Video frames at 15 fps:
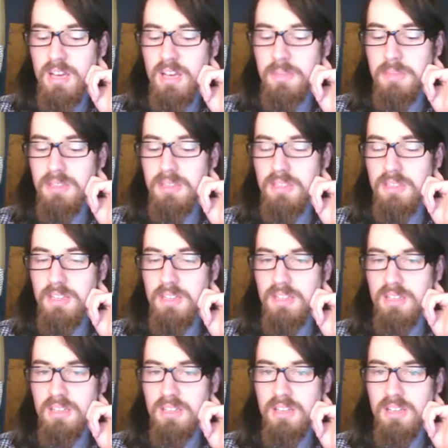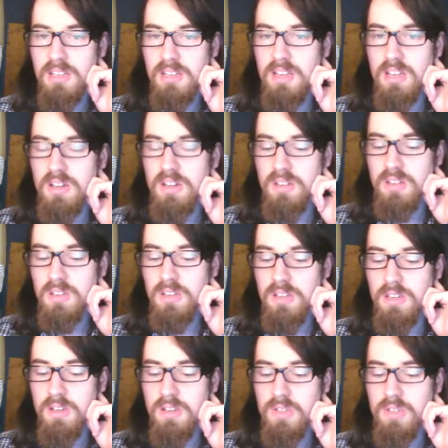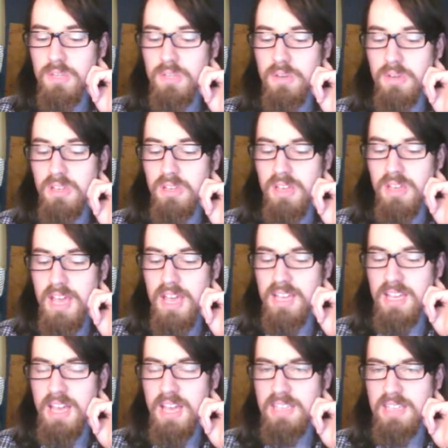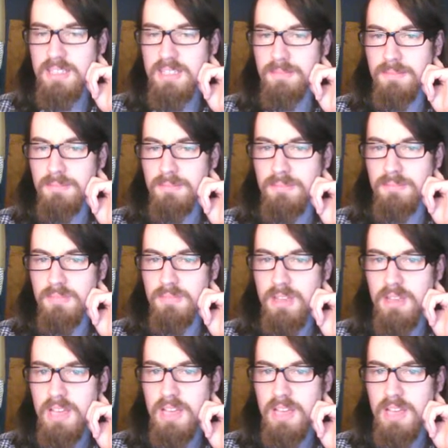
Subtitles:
I mean, Kayoshiro has some